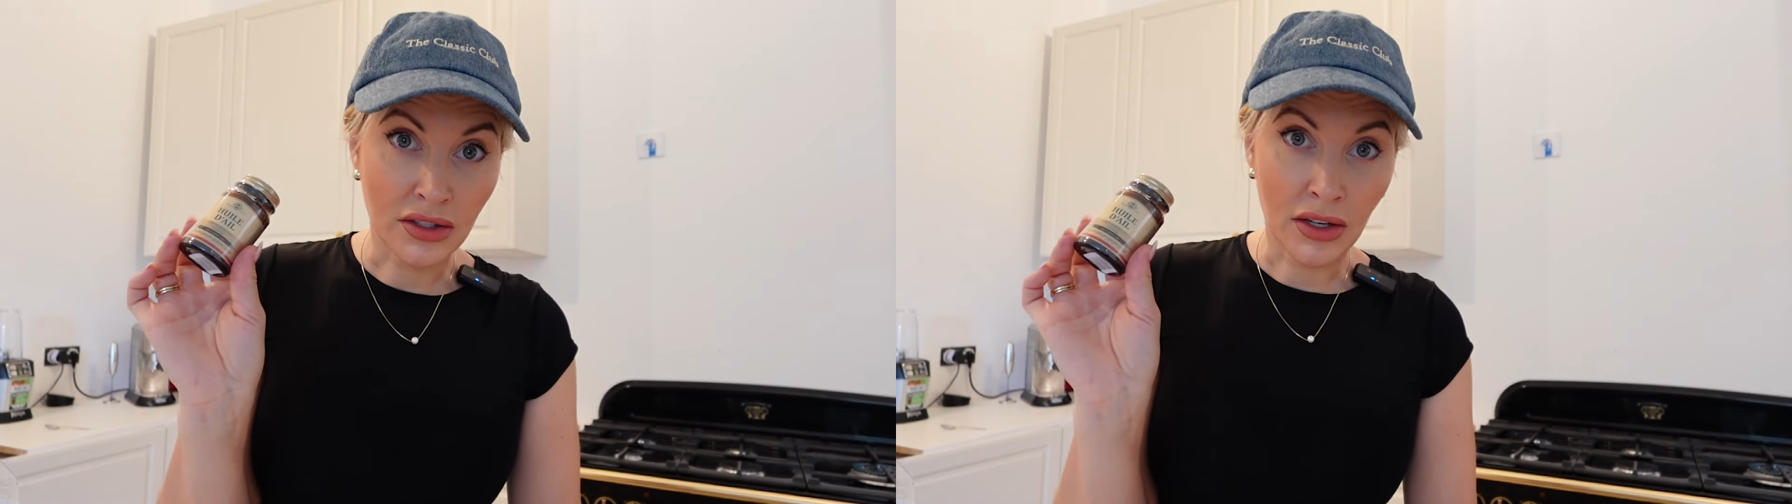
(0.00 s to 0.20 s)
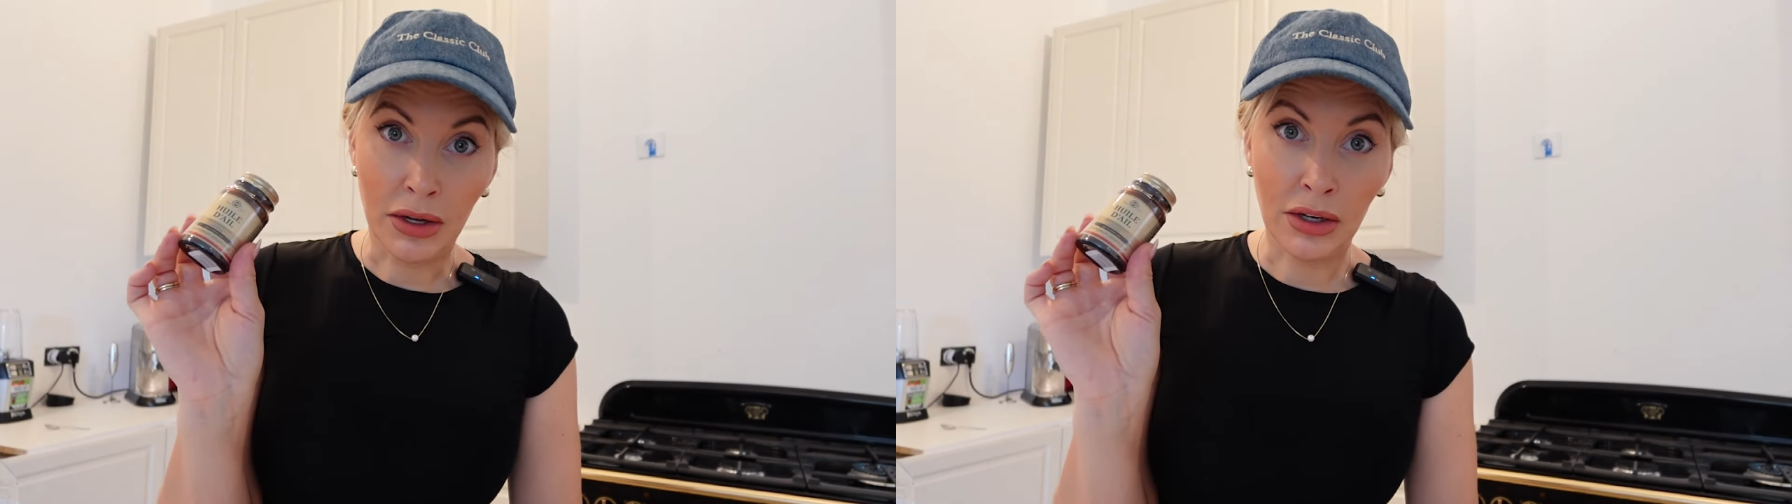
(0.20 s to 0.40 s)

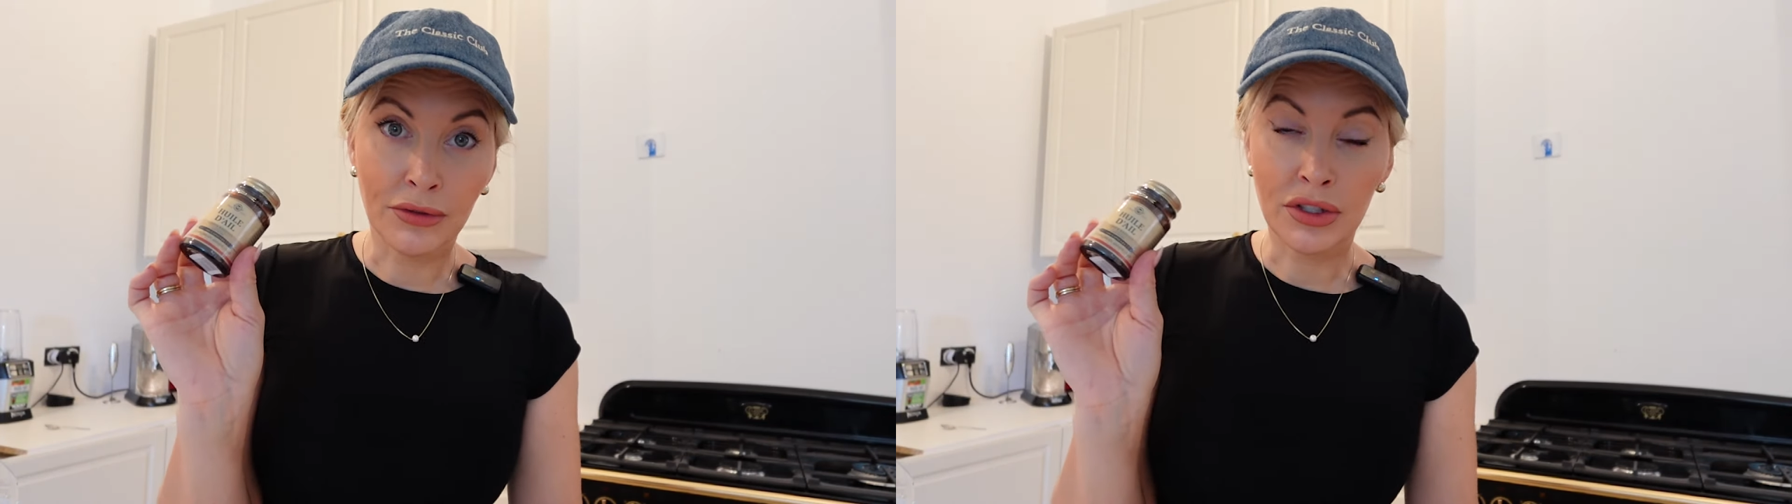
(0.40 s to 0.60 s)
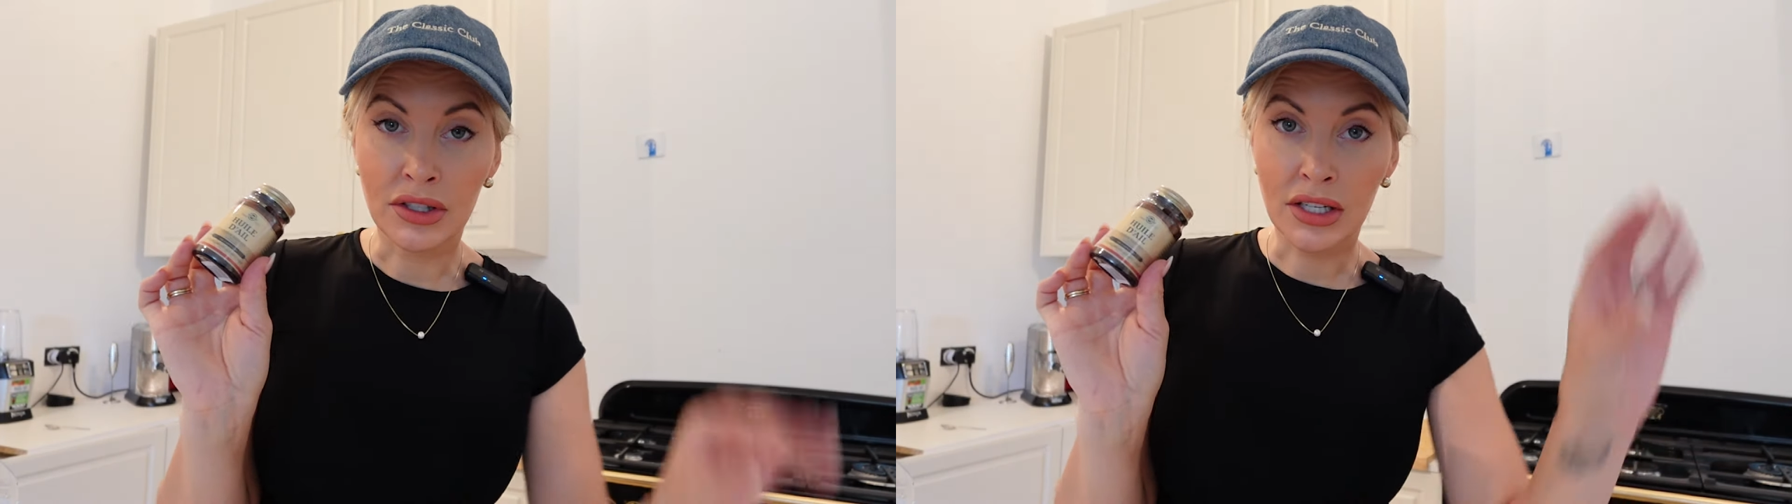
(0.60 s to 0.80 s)
So I
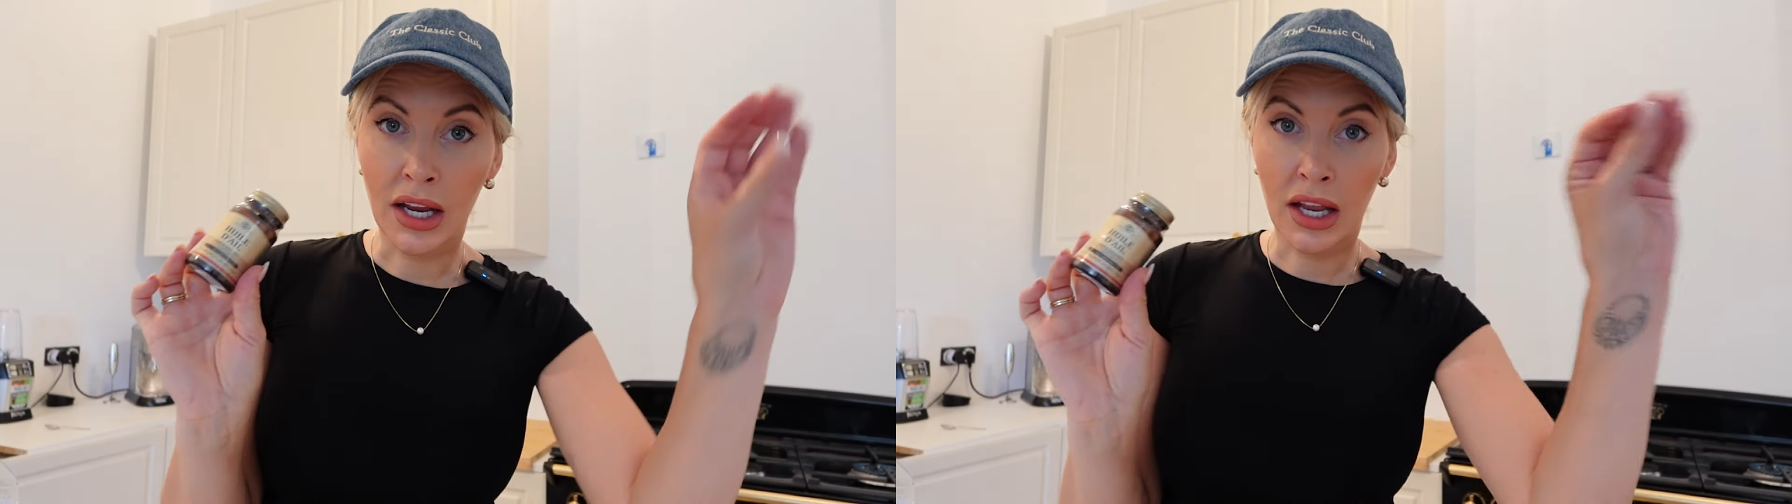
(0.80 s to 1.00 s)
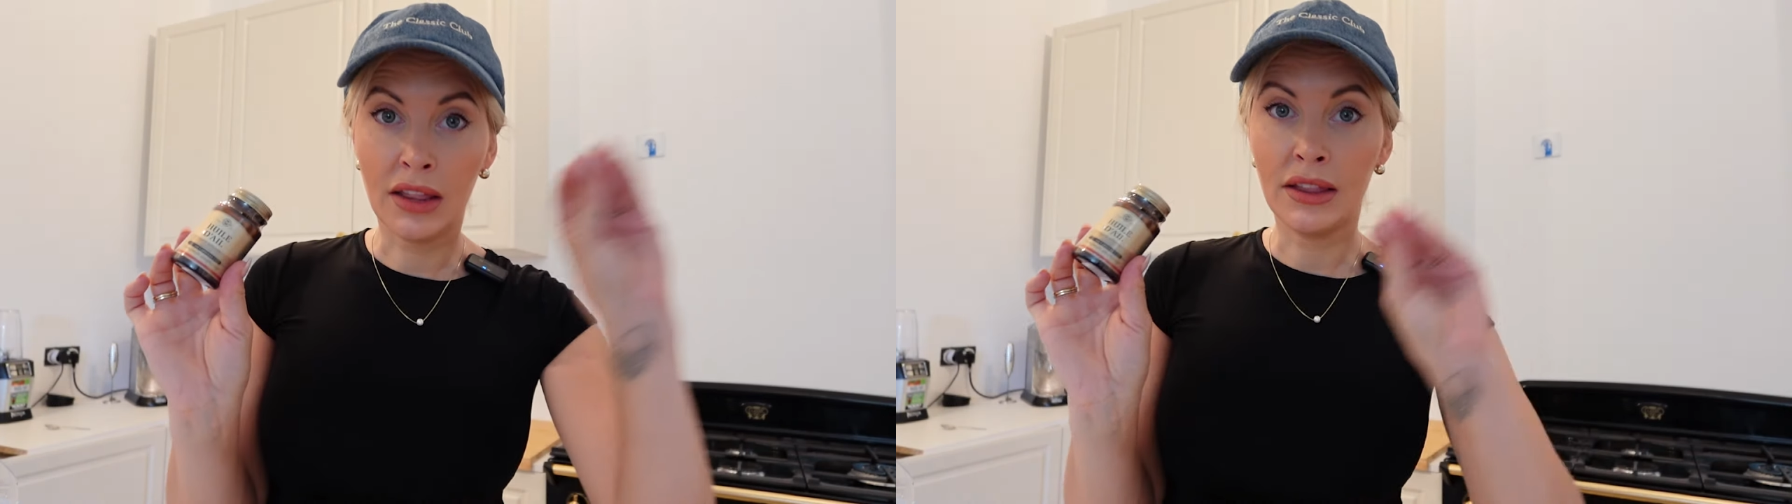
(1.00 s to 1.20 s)
love just
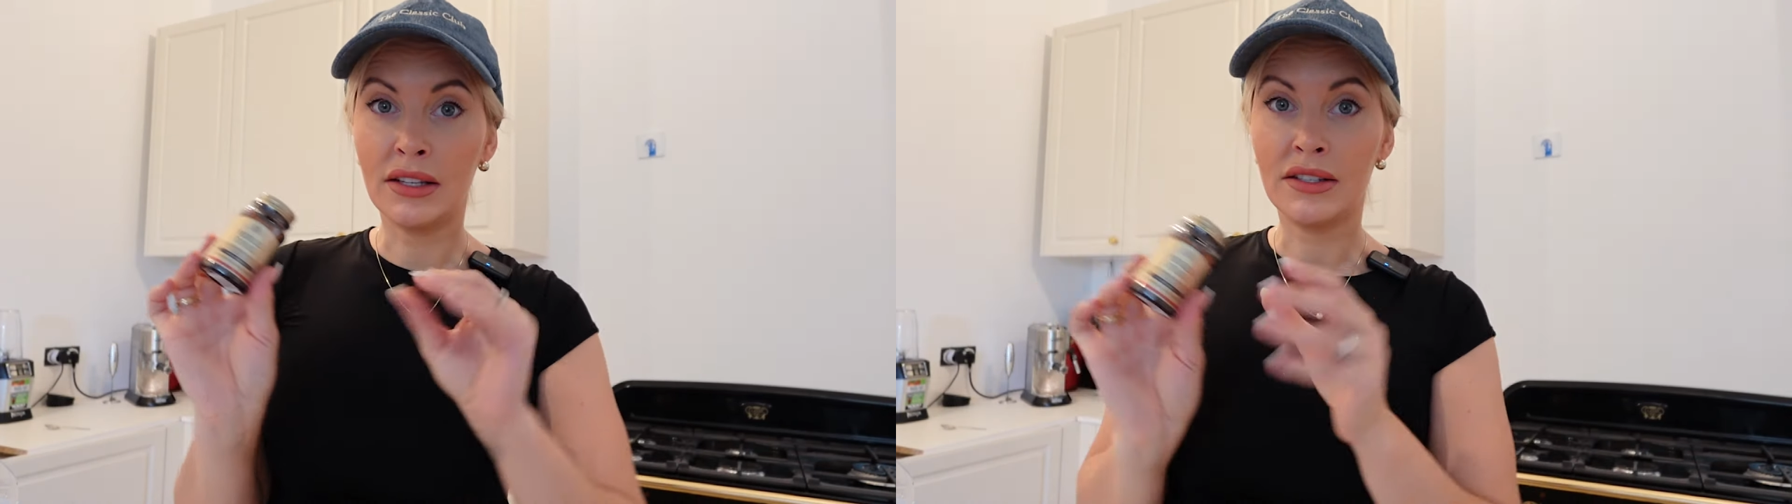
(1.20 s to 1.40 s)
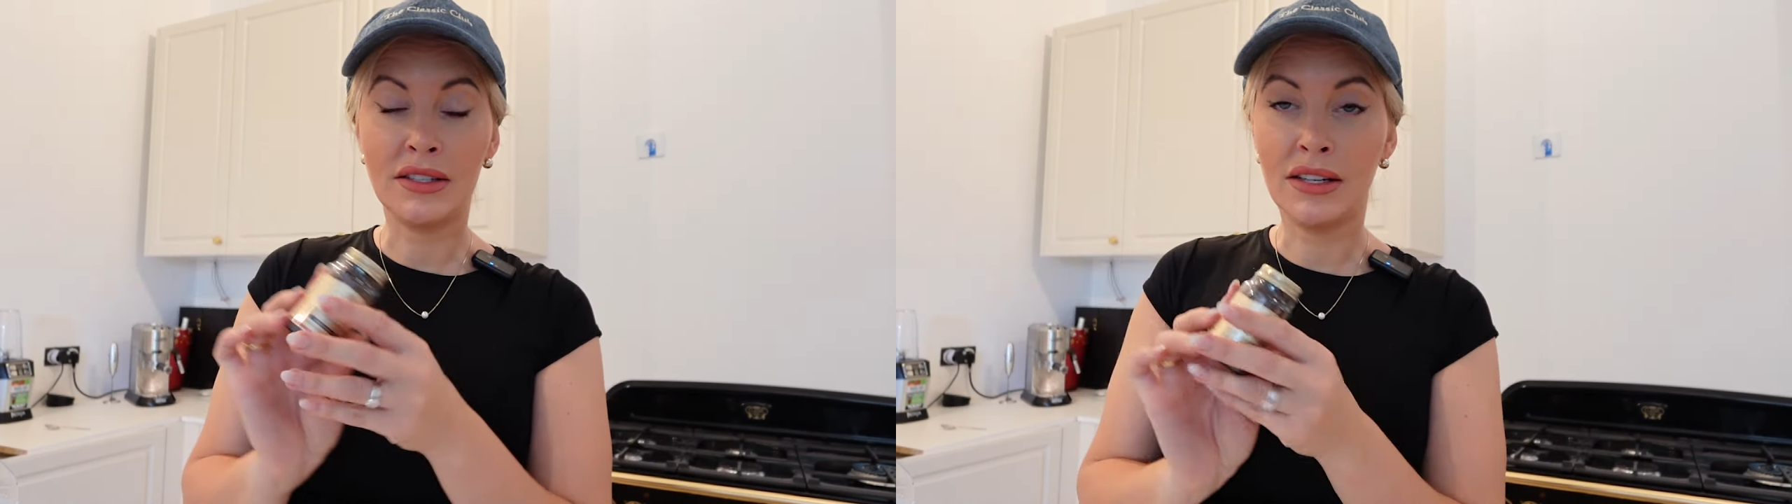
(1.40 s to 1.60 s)
taking
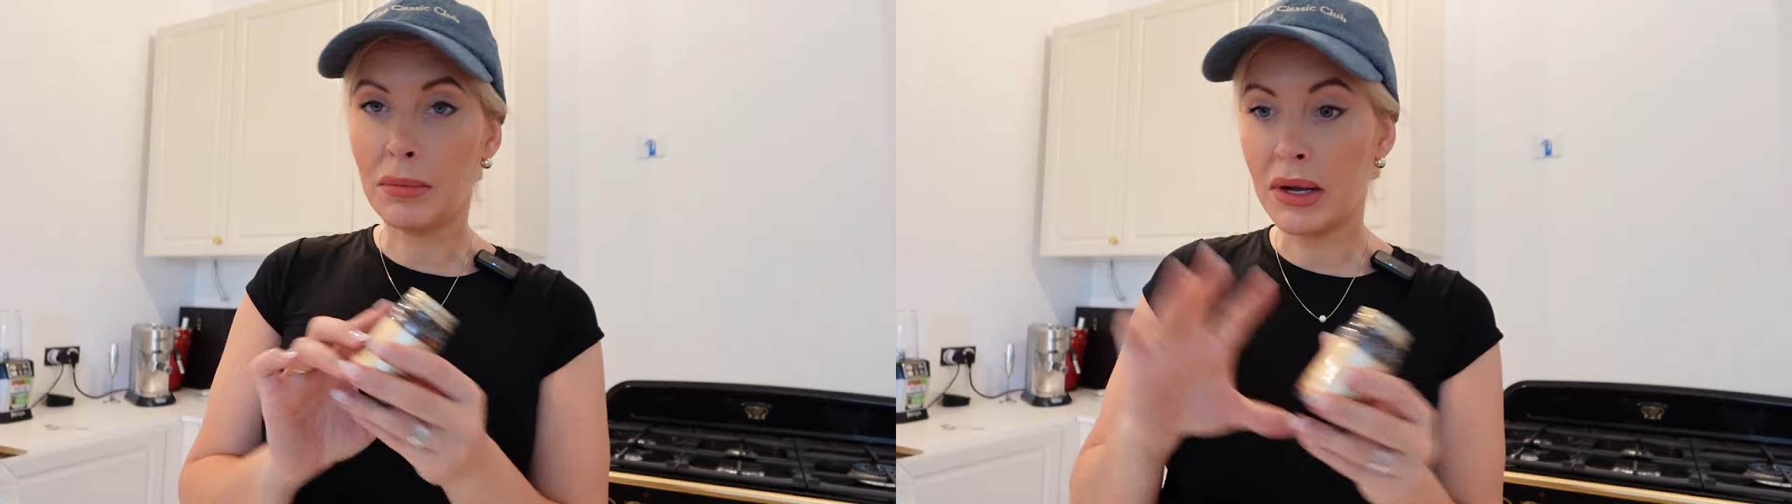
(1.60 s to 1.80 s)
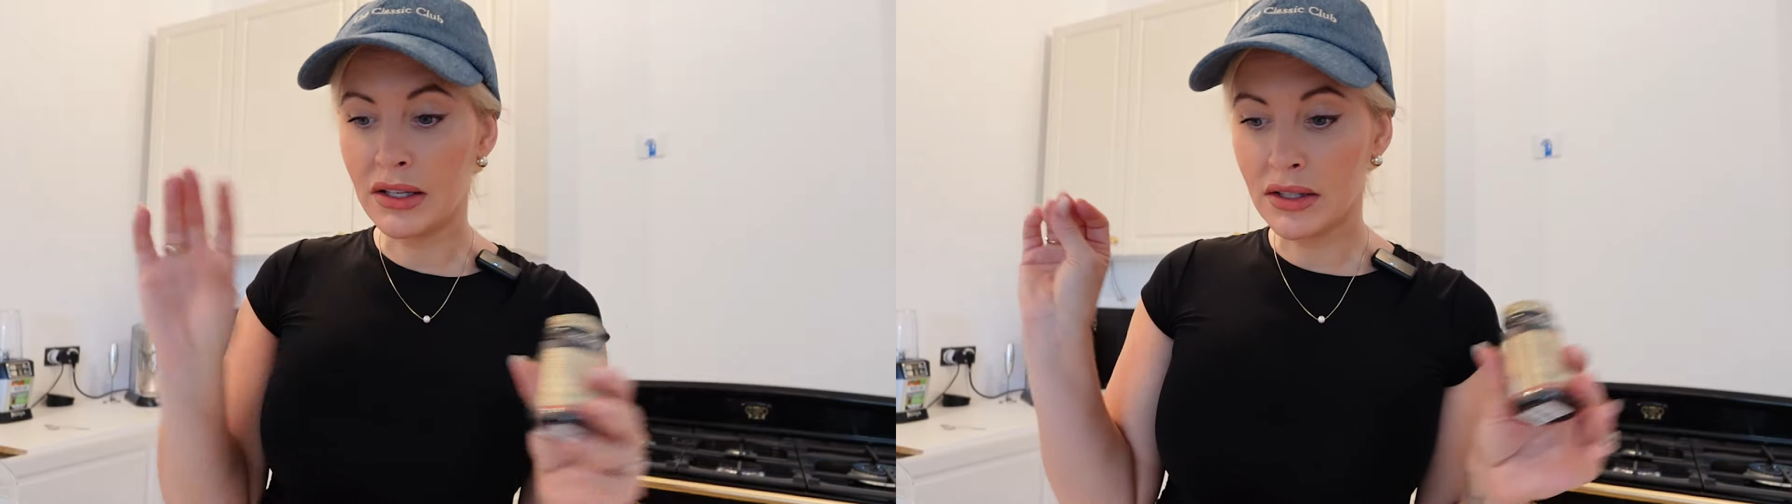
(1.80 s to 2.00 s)
these
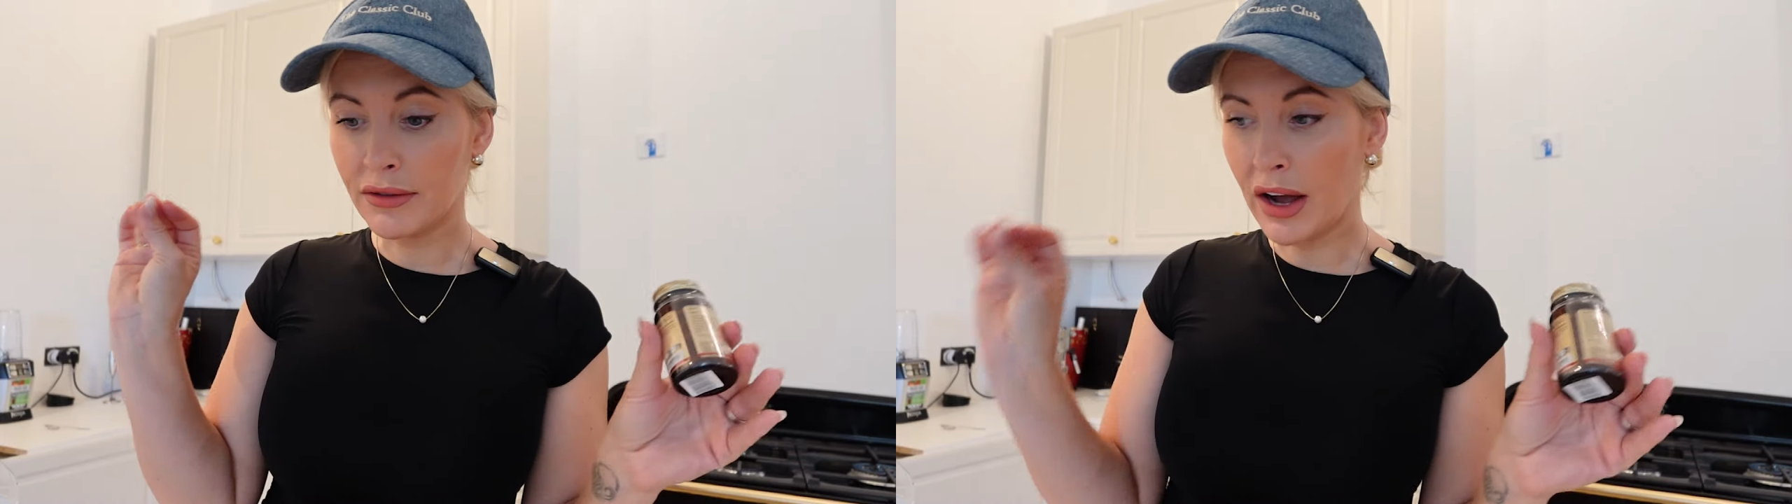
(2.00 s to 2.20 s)
snippets of